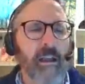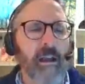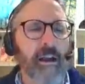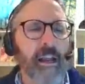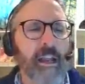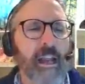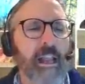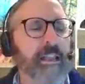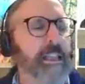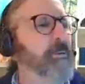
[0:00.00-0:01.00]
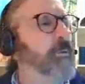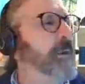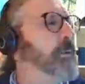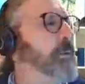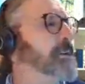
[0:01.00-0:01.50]
All right. And I think
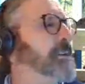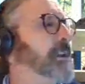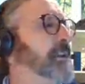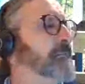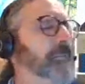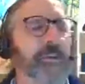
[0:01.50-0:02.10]
one person